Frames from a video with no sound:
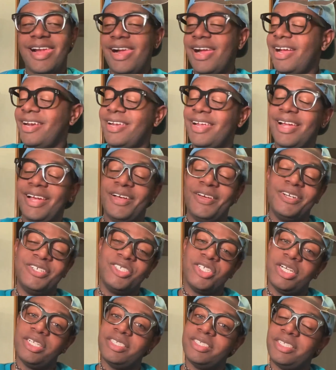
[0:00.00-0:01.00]
I did not go to
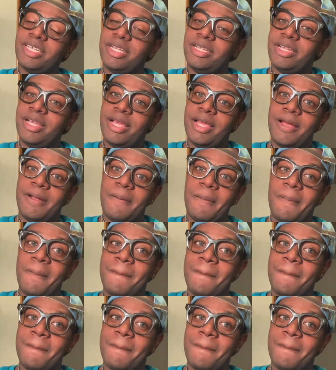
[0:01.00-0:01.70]
church that day.